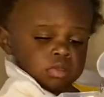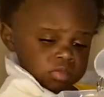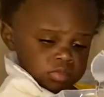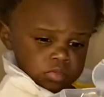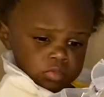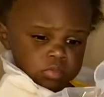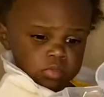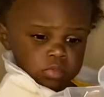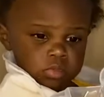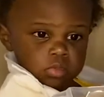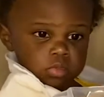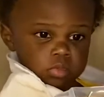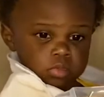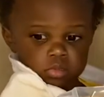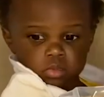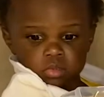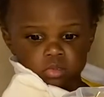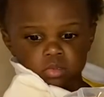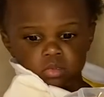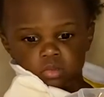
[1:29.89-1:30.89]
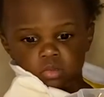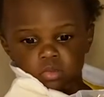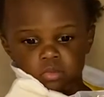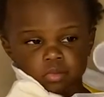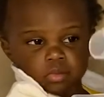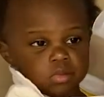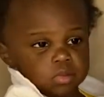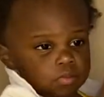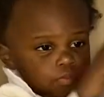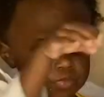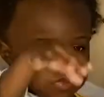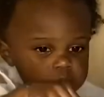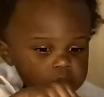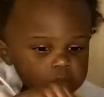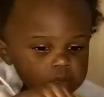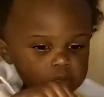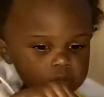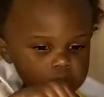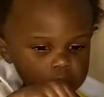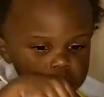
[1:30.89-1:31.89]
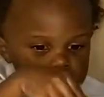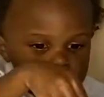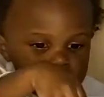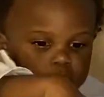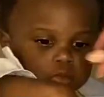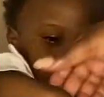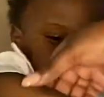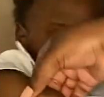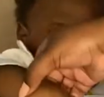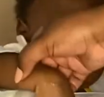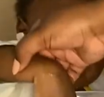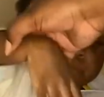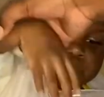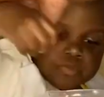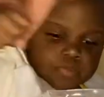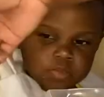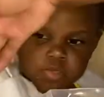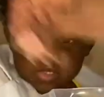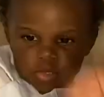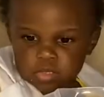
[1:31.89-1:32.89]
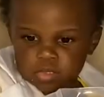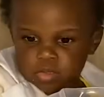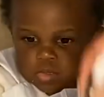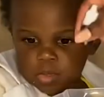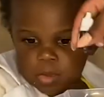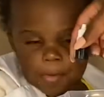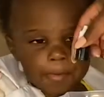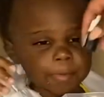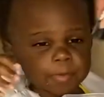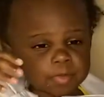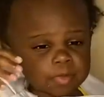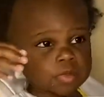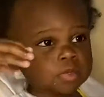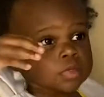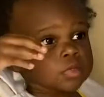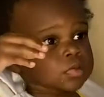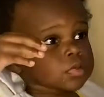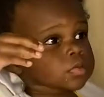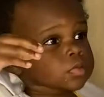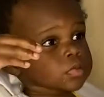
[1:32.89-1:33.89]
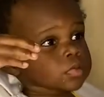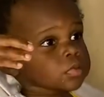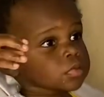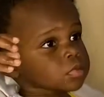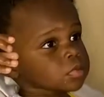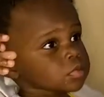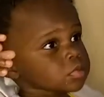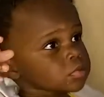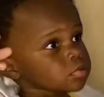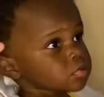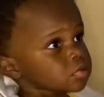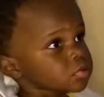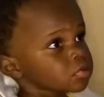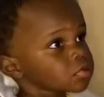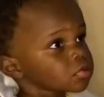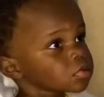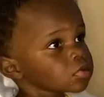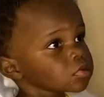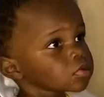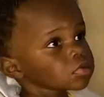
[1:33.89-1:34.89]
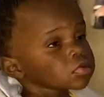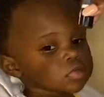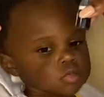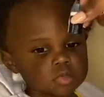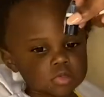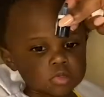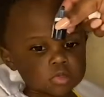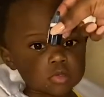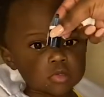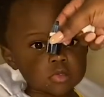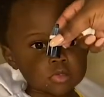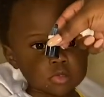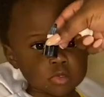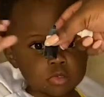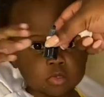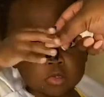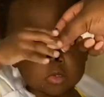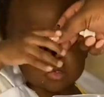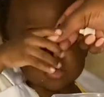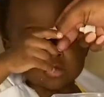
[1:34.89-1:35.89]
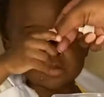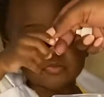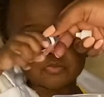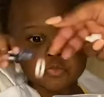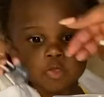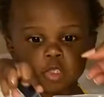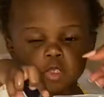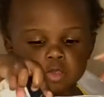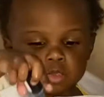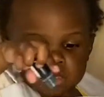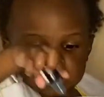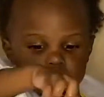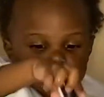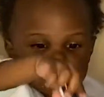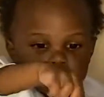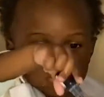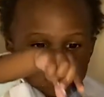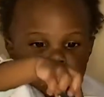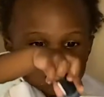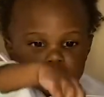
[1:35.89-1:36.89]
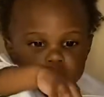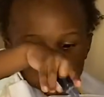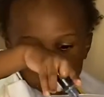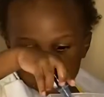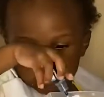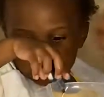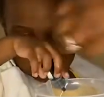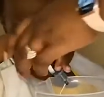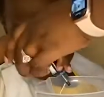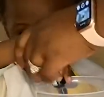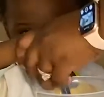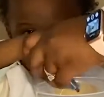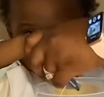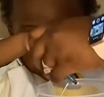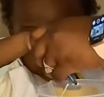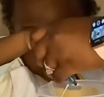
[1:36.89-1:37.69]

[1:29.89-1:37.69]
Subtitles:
Then, once you do that, you're done with all of the prep, right? That's it. All you need to do is go ahead,